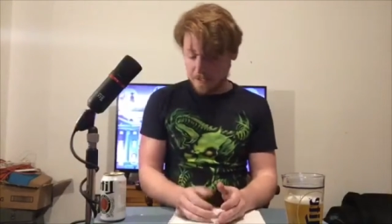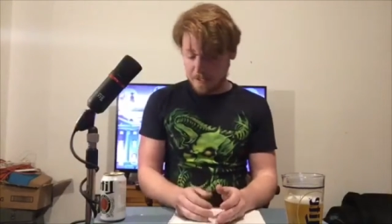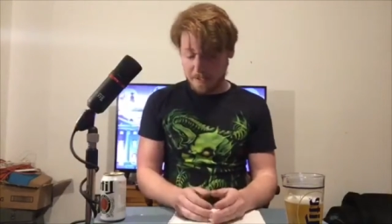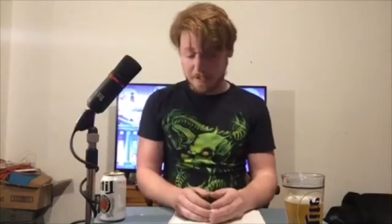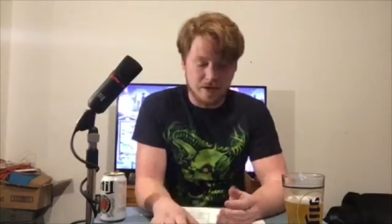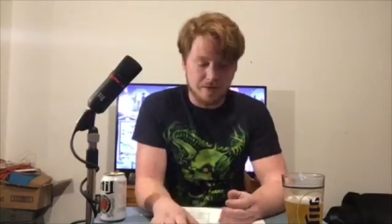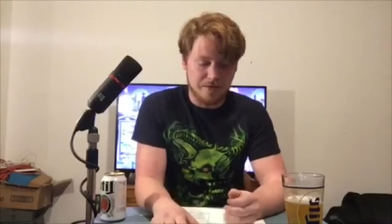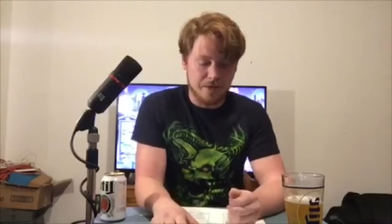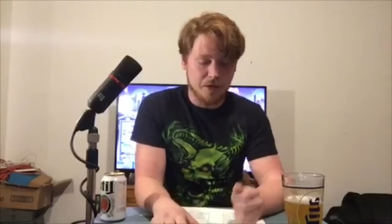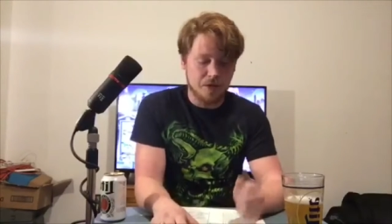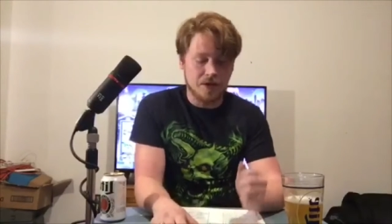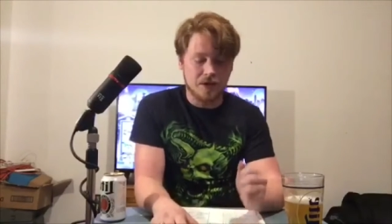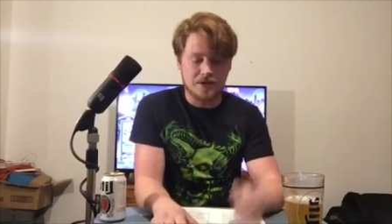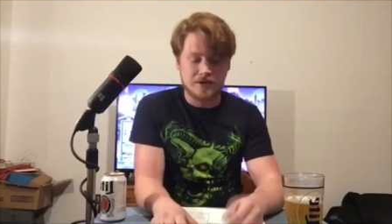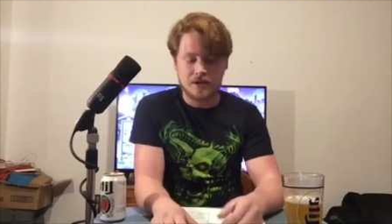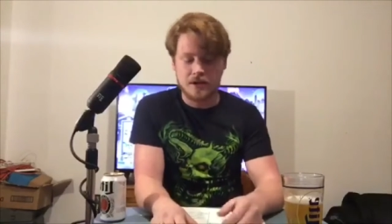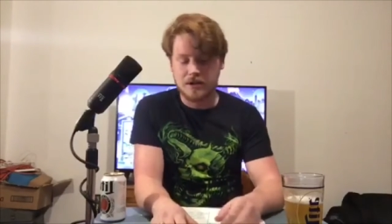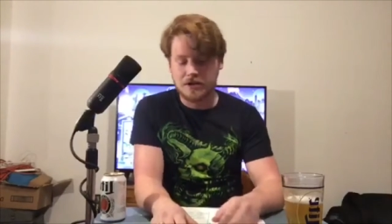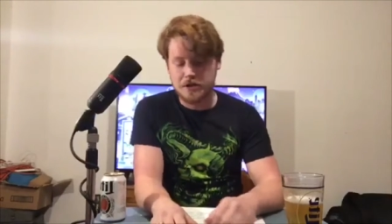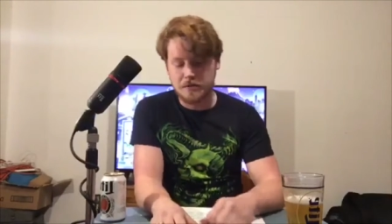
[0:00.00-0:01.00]
A few hit
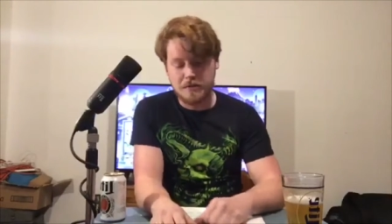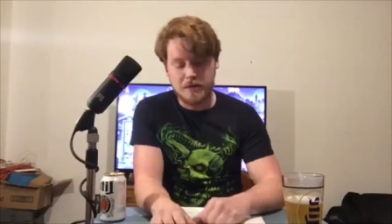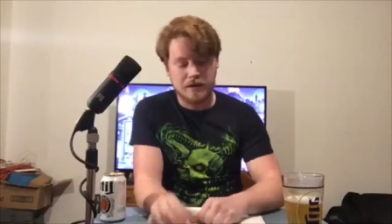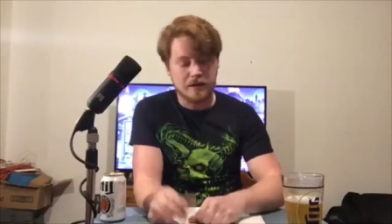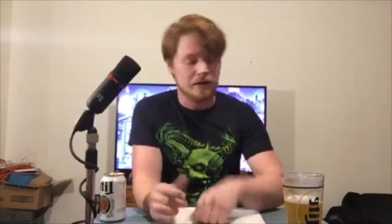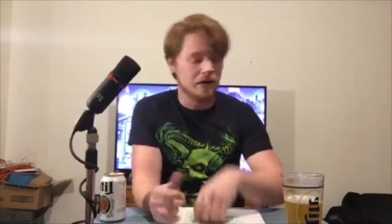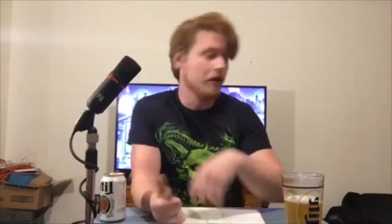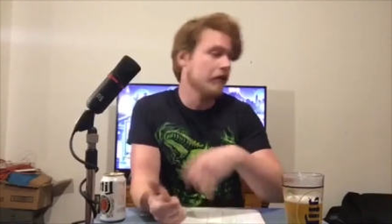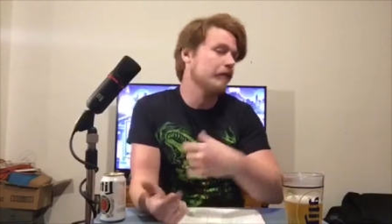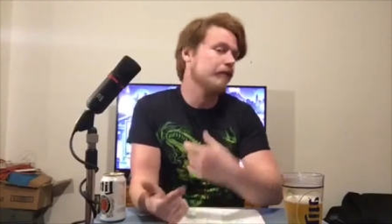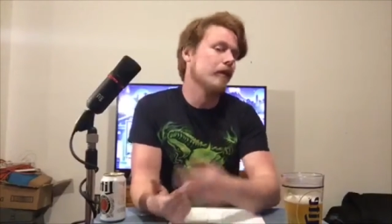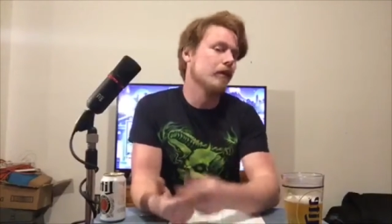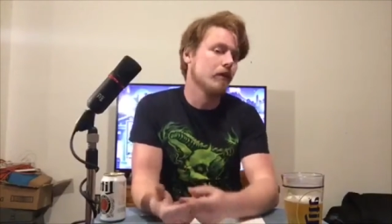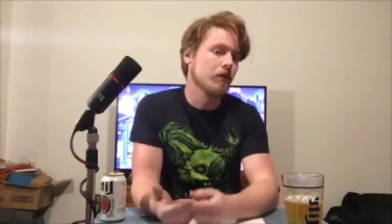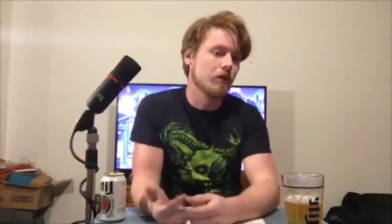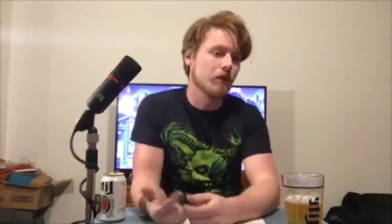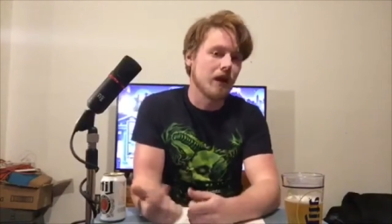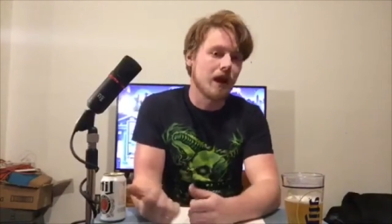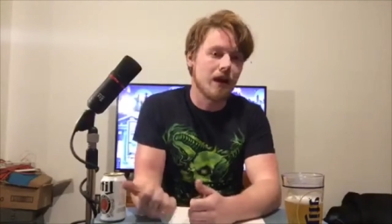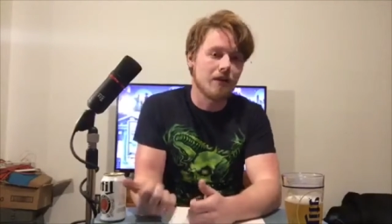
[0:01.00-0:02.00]
songs you probably know:
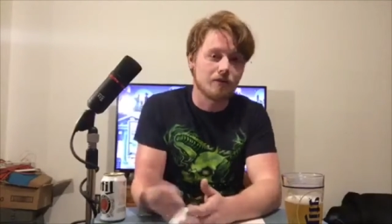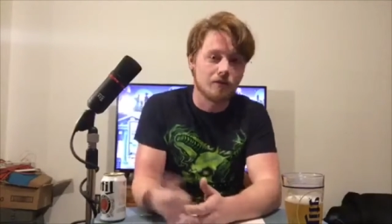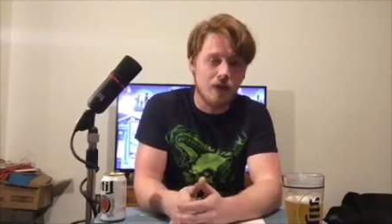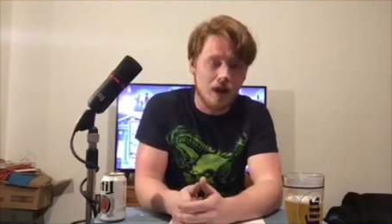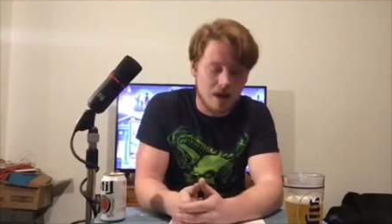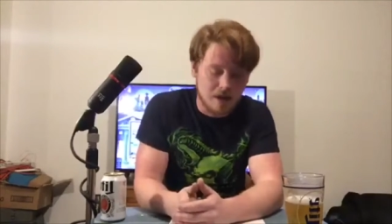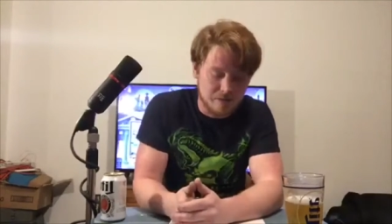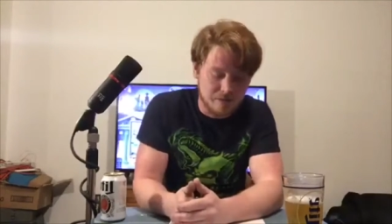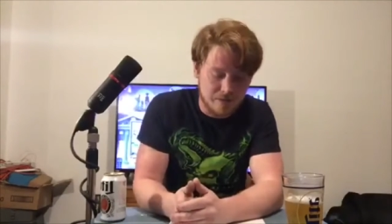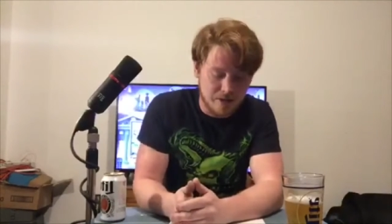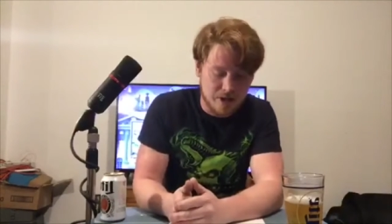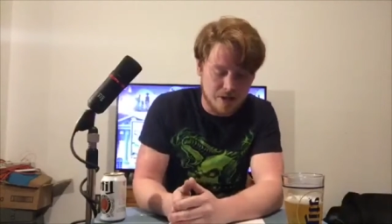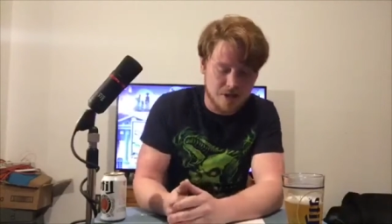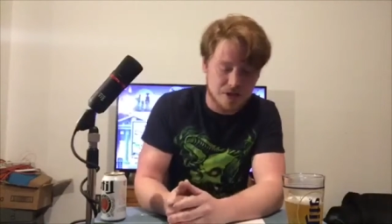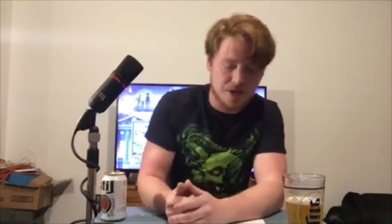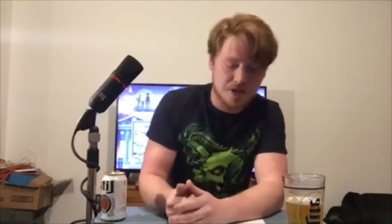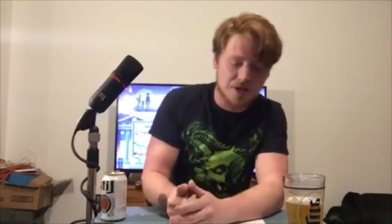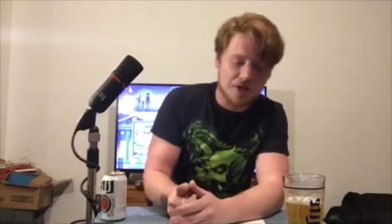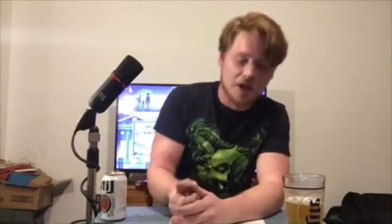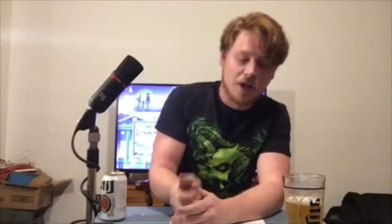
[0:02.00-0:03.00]
Photograph, Rock of
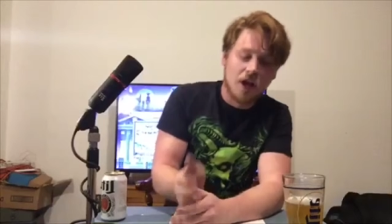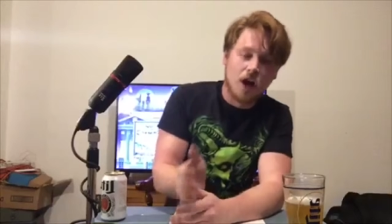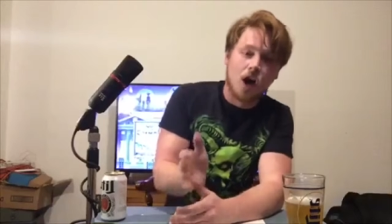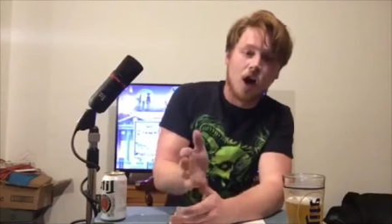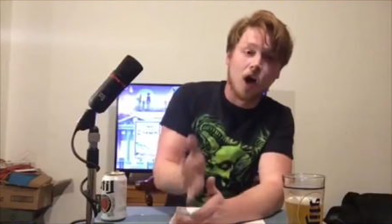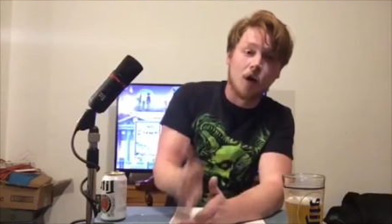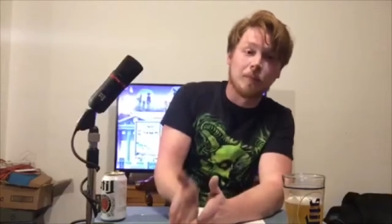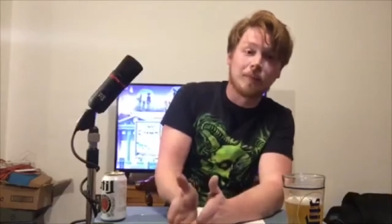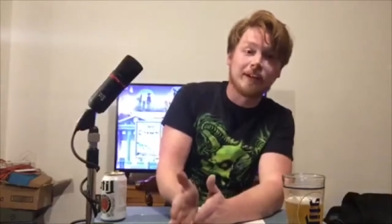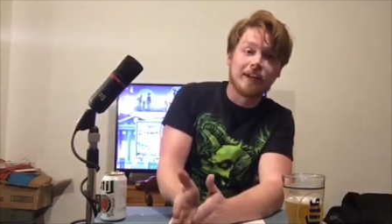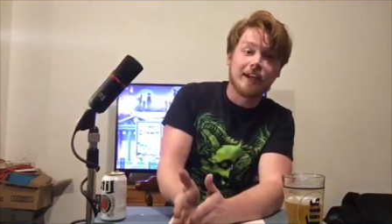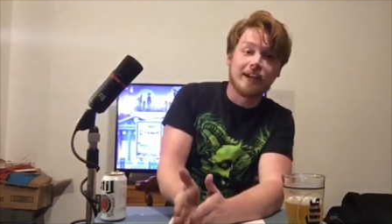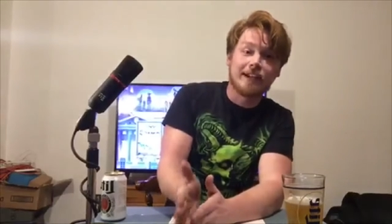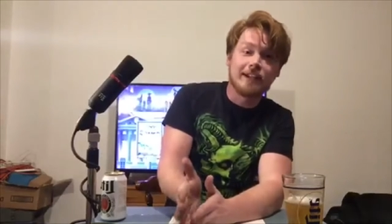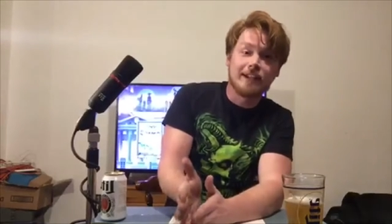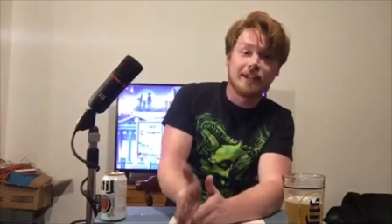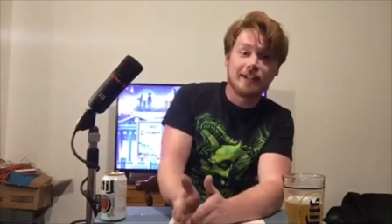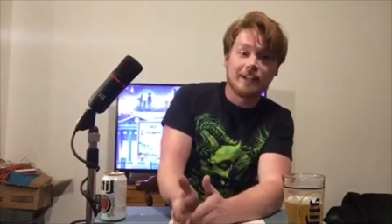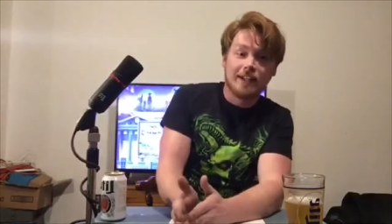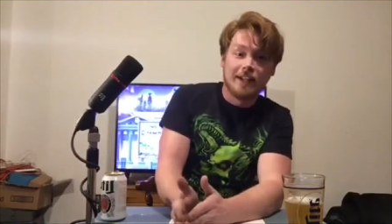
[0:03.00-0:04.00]
Ages, Armageddon
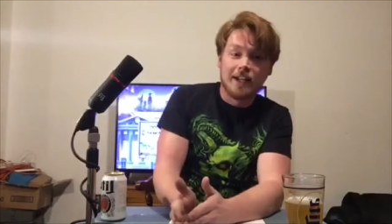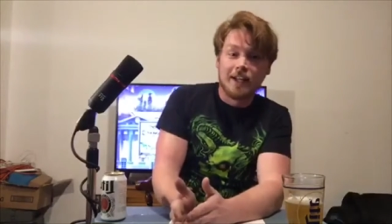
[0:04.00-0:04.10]
It,